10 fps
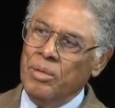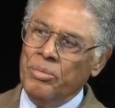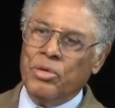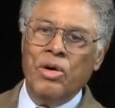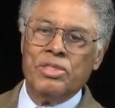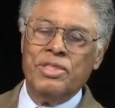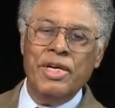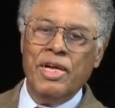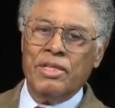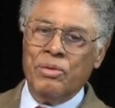Because they
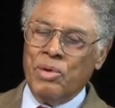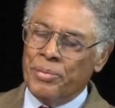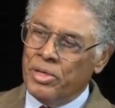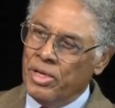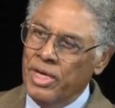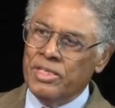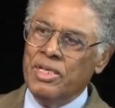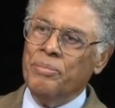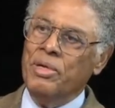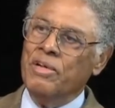get the reputation
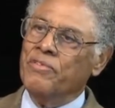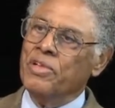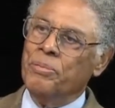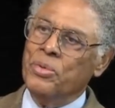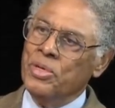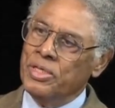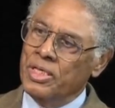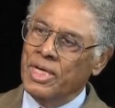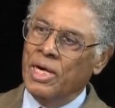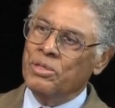of being for the poor and the
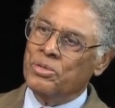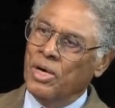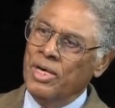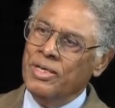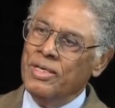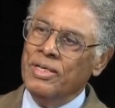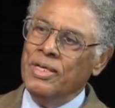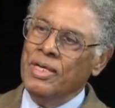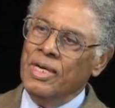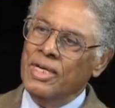downtrodden,
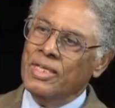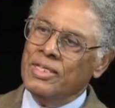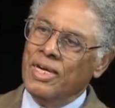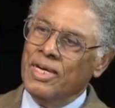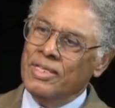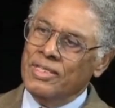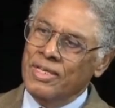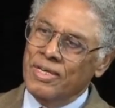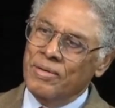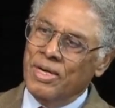and that
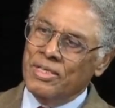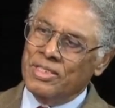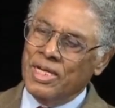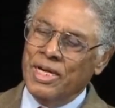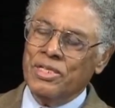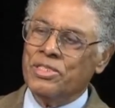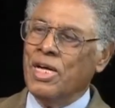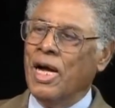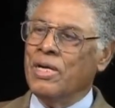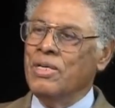they're setting
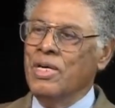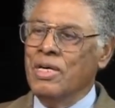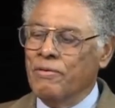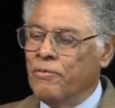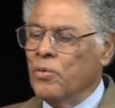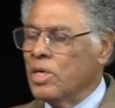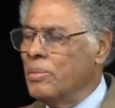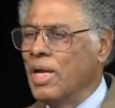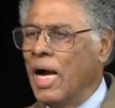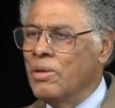aside
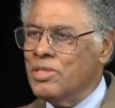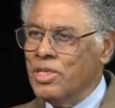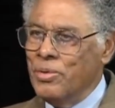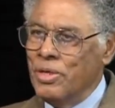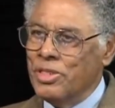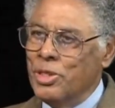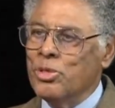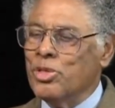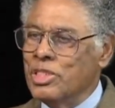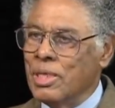affordable housing units,
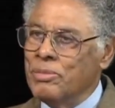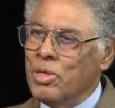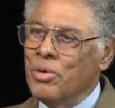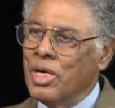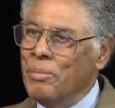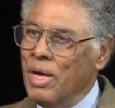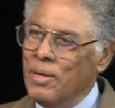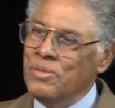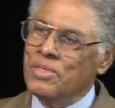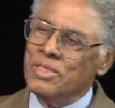usually in some token
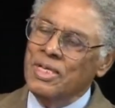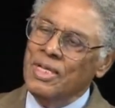amounts.